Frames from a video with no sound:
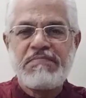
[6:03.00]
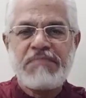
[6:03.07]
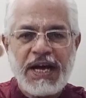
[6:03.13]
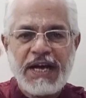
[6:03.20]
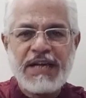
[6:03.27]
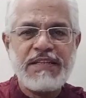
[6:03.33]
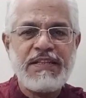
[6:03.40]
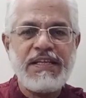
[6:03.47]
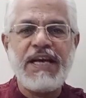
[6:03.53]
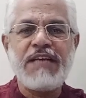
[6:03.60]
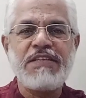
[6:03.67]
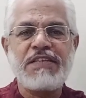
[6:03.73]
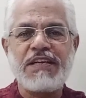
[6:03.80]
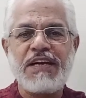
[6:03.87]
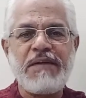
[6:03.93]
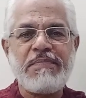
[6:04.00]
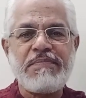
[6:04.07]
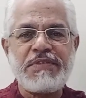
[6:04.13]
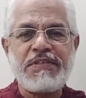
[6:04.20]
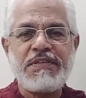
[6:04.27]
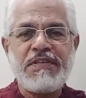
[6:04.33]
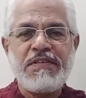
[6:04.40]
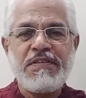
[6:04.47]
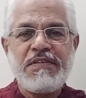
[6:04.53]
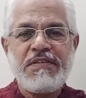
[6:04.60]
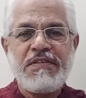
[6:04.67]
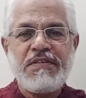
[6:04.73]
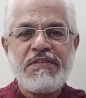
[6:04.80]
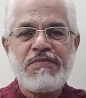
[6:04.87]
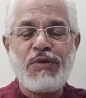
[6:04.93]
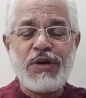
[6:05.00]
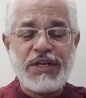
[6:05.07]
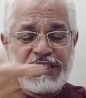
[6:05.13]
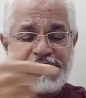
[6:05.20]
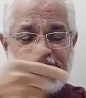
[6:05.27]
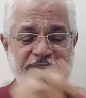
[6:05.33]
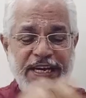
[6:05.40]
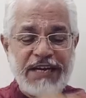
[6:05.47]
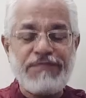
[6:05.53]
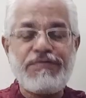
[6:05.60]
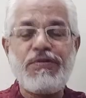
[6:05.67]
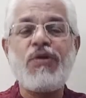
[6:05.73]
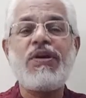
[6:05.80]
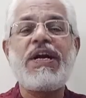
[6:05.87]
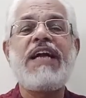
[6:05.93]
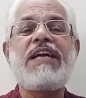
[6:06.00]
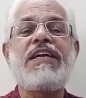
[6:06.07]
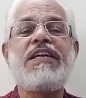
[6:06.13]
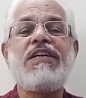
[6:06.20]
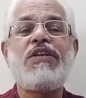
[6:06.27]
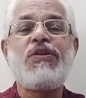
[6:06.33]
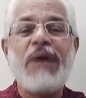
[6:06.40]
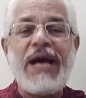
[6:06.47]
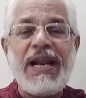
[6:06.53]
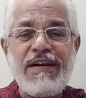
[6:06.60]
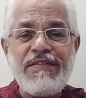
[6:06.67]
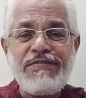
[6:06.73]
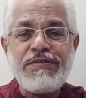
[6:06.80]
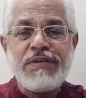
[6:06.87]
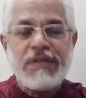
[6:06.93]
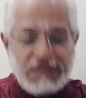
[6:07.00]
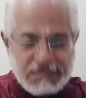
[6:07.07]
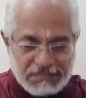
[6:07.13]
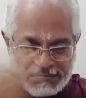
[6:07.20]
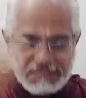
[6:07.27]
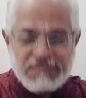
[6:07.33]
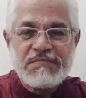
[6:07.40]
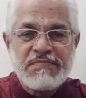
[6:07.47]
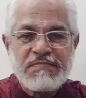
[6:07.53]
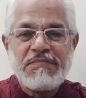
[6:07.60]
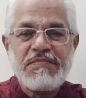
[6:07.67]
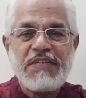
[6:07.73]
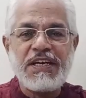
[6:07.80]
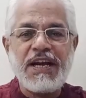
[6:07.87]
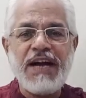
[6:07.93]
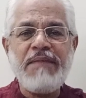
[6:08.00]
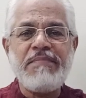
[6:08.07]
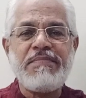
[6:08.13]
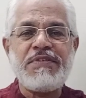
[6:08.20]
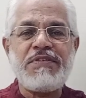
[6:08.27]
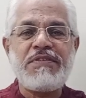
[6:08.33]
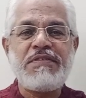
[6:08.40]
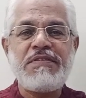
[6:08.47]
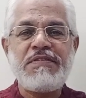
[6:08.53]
Tuck, the answer comes. What is there in 412? It comes.